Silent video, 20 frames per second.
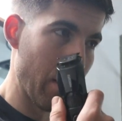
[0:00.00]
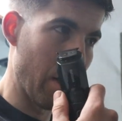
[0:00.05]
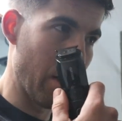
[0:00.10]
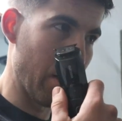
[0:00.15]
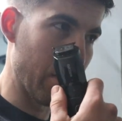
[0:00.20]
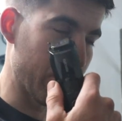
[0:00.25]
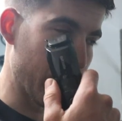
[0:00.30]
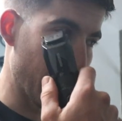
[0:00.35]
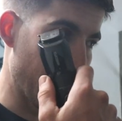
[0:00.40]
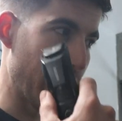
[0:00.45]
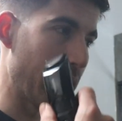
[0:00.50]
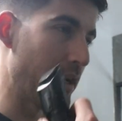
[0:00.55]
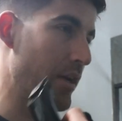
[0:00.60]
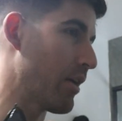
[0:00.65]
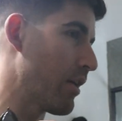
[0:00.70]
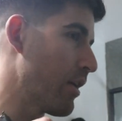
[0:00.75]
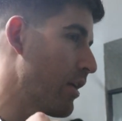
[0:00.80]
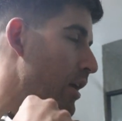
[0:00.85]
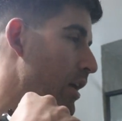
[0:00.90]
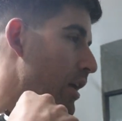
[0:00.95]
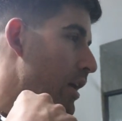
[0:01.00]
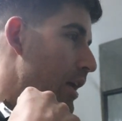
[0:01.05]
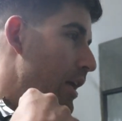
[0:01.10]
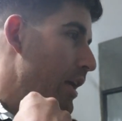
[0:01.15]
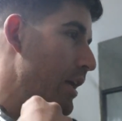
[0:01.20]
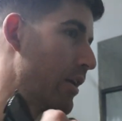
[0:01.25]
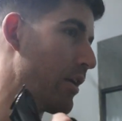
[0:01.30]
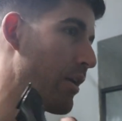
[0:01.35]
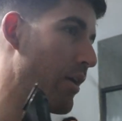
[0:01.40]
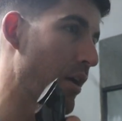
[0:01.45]
I'll trim here,
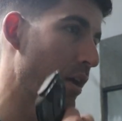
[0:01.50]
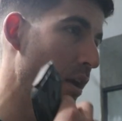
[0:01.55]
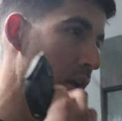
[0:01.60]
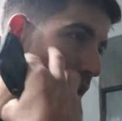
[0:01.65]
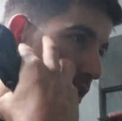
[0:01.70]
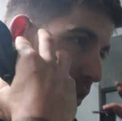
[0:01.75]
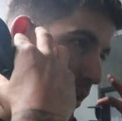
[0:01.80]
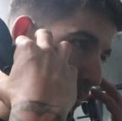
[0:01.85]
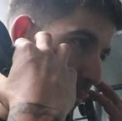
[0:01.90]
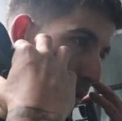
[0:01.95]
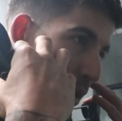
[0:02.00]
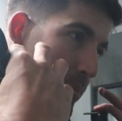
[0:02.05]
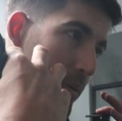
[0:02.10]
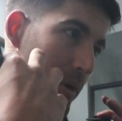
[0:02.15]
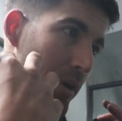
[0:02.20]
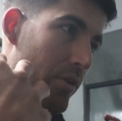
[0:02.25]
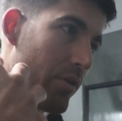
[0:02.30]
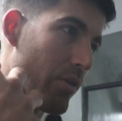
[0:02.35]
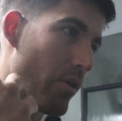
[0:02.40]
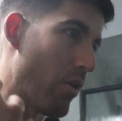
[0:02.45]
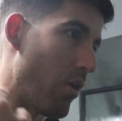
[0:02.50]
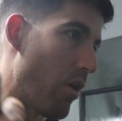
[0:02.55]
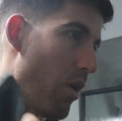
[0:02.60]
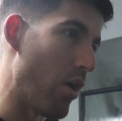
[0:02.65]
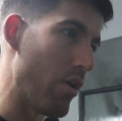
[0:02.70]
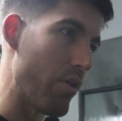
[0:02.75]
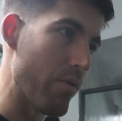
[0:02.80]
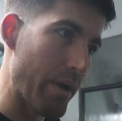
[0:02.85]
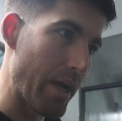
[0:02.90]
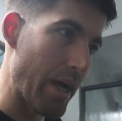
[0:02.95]
here, let my beard grow
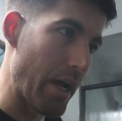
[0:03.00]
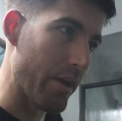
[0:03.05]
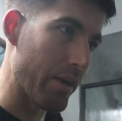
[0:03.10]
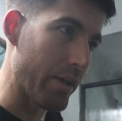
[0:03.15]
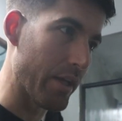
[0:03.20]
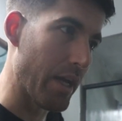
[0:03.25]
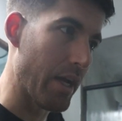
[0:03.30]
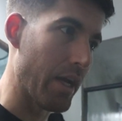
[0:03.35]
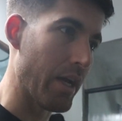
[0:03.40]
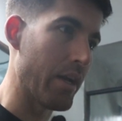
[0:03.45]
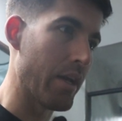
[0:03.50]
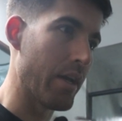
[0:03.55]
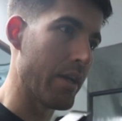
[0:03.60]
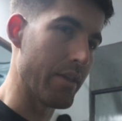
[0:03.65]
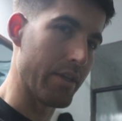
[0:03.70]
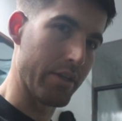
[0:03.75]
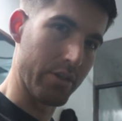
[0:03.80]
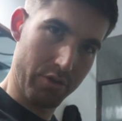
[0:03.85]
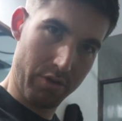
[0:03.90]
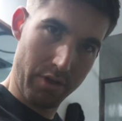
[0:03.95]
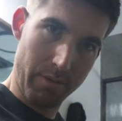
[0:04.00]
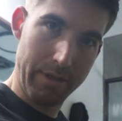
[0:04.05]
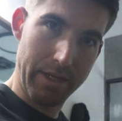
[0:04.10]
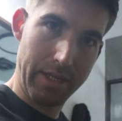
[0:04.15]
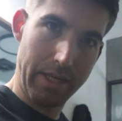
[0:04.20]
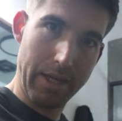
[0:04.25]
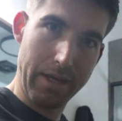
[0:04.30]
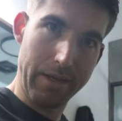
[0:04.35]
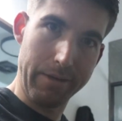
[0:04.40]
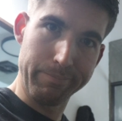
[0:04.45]
all the way out again, and then trim it
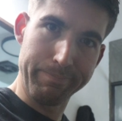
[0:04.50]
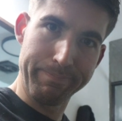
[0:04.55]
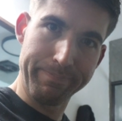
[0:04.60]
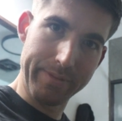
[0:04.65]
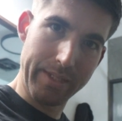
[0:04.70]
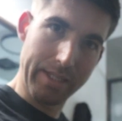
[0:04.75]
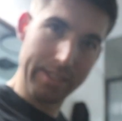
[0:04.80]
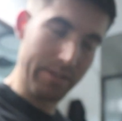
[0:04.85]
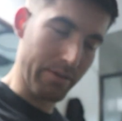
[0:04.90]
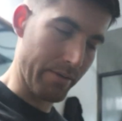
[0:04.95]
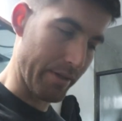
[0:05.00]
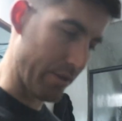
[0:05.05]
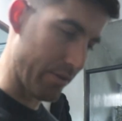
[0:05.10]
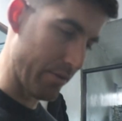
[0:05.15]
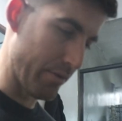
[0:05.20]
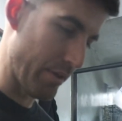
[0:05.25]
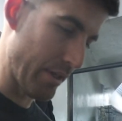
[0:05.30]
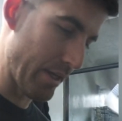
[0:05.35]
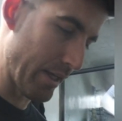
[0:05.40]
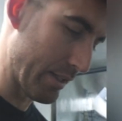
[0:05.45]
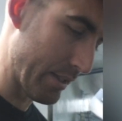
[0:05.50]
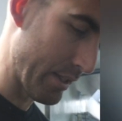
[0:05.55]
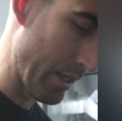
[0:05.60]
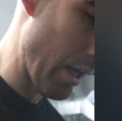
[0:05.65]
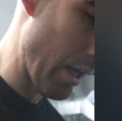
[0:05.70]
again. That's how I do things.